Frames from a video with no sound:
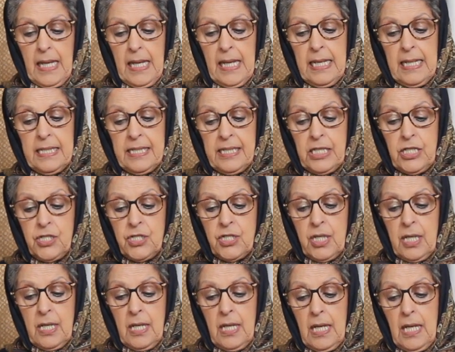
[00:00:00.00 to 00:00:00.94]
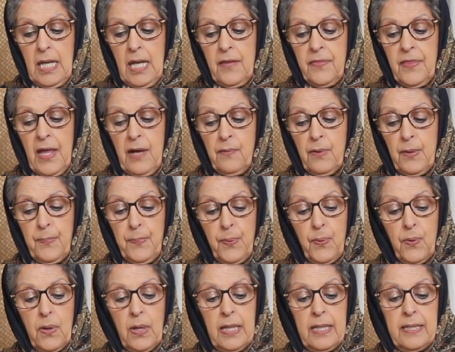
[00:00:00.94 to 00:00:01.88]
In addition, they were
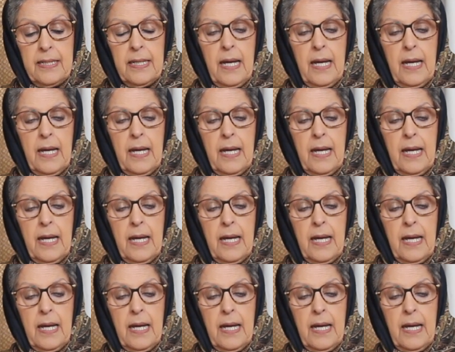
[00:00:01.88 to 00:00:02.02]
poorly